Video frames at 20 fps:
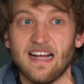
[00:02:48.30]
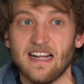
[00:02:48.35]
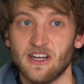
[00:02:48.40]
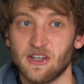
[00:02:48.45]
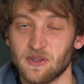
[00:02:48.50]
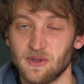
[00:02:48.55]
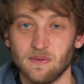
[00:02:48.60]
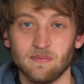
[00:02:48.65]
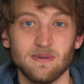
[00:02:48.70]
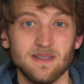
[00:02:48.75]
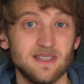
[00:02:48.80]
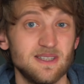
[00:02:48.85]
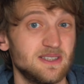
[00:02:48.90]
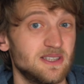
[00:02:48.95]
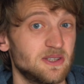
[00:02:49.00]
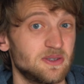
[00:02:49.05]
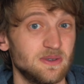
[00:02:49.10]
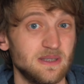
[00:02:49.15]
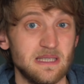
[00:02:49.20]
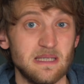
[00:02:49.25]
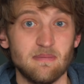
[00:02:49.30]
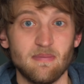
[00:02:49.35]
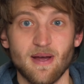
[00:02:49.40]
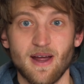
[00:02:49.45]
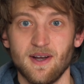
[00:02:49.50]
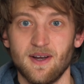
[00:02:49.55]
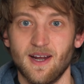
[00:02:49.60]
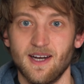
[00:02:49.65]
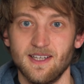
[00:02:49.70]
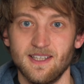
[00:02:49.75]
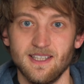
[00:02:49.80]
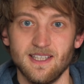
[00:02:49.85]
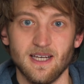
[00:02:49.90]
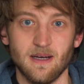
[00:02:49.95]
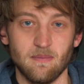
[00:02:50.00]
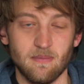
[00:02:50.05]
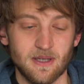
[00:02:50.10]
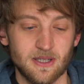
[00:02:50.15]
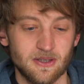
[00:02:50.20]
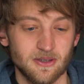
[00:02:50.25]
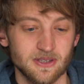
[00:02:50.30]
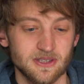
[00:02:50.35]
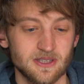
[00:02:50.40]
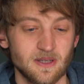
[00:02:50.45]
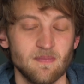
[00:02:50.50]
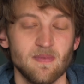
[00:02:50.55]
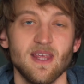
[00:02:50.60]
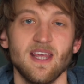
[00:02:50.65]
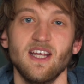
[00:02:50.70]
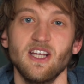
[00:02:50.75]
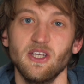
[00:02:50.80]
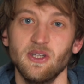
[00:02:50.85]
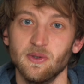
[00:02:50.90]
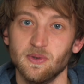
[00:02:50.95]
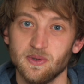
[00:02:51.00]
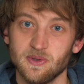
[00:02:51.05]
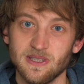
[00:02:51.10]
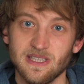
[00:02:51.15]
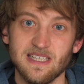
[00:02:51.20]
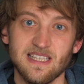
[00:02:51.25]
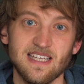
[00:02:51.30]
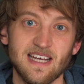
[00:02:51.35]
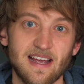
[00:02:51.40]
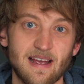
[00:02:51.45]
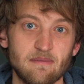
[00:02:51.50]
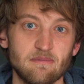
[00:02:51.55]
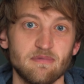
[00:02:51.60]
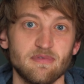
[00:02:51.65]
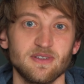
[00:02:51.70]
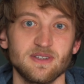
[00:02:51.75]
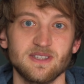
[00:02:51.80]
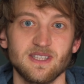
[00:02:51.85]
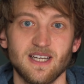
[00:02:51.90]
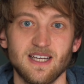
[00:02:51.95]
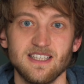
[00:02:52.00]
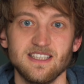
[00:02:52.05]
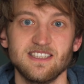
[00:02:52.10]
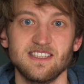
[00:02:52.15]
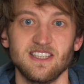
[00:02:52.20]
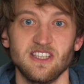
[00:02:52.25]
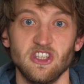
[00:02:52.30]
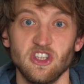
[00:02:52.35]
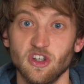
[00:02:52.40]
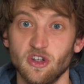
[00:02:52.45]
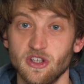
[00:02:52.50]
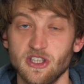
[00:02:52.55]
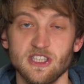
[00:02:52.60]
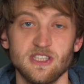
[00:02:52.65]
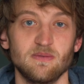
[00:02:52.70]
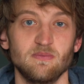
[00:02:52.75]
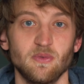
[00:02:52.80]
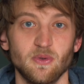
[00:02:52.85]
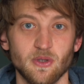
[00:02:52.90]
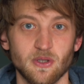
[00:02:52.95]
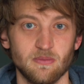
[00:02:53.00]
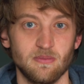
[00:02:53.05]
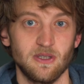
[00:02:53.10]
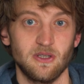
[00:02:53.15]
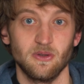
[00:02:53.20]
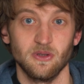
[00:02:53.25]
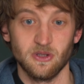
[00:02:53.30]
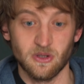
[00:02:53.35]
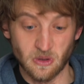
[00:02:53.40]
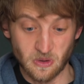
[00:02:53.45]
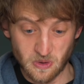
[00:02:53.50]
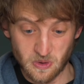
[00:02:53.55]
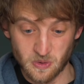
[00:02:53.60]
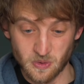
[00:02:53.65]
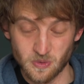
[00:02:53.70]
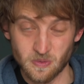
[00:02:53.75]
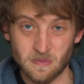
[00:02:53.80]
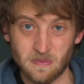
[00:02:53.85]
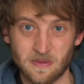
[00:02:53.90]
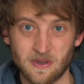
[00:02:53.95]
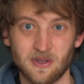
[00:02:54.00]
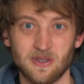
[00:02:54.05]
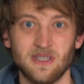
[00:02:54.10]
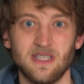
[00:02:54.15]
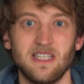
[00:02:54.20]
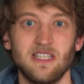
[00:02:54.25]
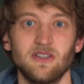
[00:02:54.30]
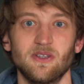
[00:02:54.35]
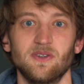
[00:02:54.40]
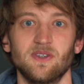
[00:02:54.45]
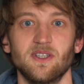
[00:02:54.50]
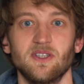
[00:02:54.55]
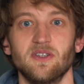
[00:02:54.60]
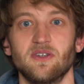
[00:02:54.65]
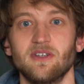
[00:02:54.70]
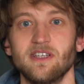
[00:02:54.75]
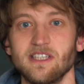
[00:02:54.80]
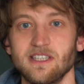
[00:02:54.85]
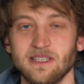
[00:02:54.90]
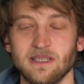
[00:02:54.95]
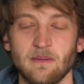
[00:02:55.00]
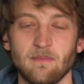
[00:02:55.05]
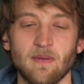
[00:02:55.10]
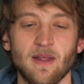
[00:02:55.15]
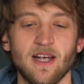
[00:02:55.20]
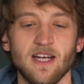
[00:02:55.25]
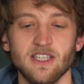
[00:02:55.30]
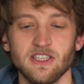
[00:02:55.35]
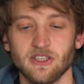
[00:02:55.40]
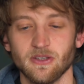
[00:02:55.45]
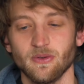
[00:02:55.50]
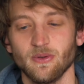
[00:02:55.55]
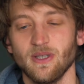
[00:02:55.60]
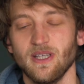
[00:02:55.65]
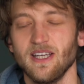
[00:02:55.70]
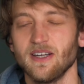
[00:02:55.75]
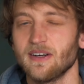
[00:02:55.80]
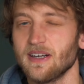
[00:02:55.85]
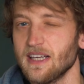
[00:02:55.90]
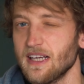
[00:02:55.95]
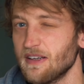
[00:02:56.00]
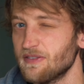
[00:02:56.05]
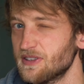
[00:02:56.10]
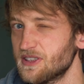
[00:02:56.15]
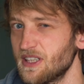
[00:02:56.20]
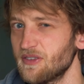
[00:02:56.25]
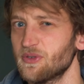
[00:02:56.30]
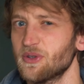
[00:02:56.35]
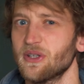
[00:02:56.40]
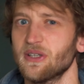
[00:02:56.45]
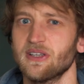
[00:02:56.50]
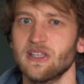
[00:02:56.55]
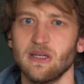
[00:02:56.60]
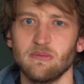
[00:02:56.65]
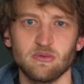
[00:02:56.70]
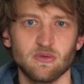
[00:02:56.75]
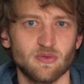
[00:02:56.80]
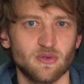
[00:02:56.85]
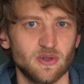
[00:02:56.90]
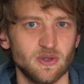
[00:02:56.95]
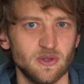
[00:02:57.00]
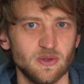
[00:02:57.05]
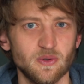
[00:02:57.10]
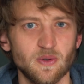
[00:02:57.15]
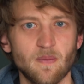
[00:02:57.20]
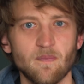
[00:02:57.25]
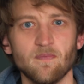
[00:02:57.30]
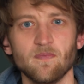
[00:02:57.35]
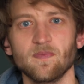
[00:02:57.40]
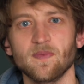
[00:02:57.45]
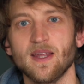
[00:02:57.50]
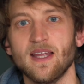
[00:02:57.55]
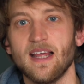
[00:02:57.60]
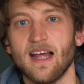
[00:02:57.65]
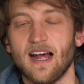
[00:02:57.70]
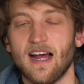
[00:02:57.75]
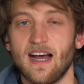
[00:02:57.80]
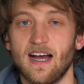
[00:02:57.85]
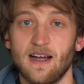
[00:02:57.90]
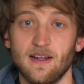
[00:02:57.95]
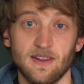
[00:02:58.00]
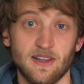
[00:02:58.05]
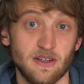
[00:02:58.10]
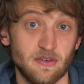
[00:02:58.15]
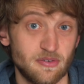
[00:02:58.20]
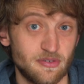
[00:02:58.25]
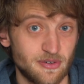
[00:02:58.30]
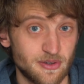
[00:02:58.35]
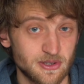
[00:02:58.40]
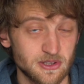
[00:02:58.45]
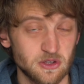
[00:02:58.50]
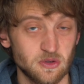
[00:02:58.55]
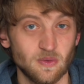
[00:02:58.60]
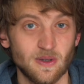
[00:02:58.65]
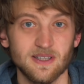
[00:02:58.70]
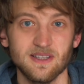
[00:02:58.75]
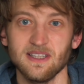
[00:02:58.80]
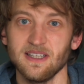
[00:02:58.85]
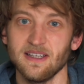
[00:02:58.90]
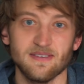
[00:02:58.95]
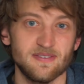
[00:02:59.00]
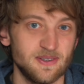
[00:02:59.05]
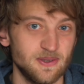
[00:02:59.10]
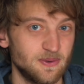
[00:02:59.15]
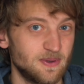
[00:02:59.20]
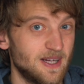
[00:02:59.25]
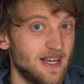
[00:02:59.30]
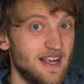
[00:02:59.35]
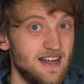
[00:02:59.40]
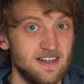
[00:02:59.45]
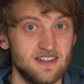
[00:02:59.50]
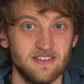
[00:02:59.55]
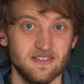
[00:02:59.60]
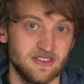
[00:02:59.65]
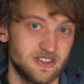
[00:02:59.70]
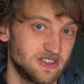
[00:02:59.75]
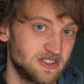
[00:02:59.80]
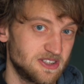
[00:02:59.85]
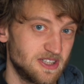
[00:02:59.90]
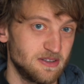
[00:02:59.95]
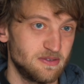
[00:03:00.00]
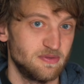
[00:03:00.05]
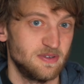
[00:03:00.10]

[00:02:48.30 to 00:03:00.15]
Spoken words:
cropping is a really bad idea, because you really emphasize the noise more, because you zoom more in on the noise. So here I have several tips for you. The first one, if you can, just get